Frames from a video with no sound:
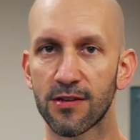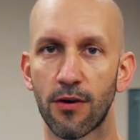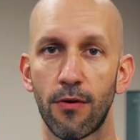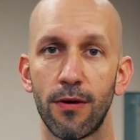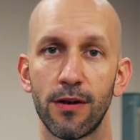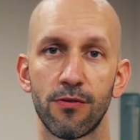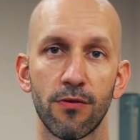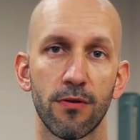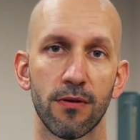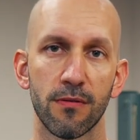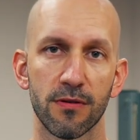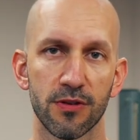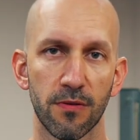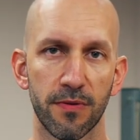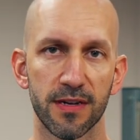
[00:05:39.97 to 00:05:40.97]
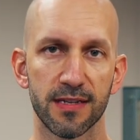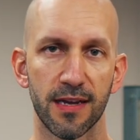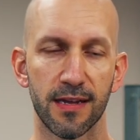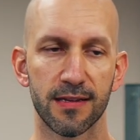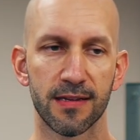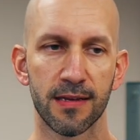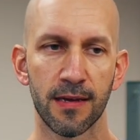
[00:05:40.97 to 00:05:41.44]
So we'll do
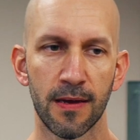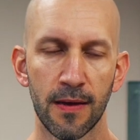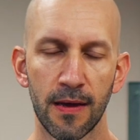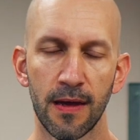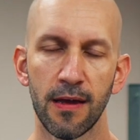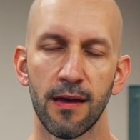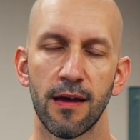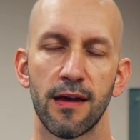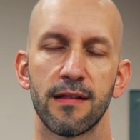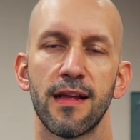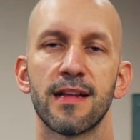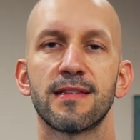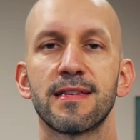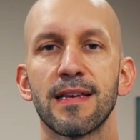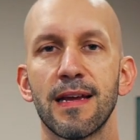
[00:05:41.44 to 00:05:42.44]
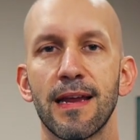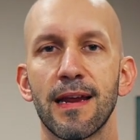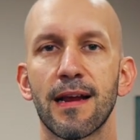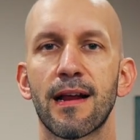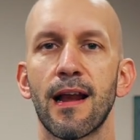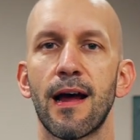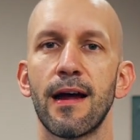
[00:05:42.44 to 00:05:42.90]
supersets, and that's
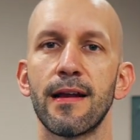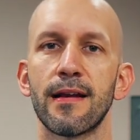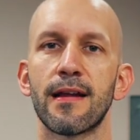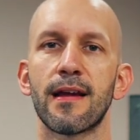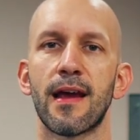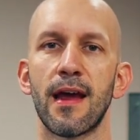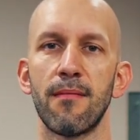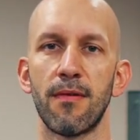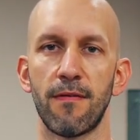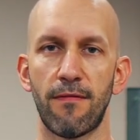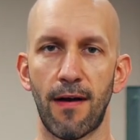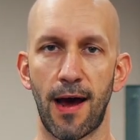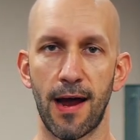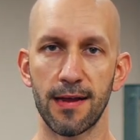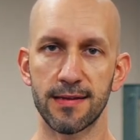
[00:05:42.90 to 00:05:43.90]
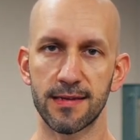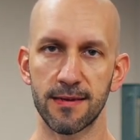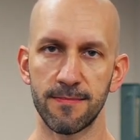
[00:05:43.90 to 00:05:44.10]
incline cable flies.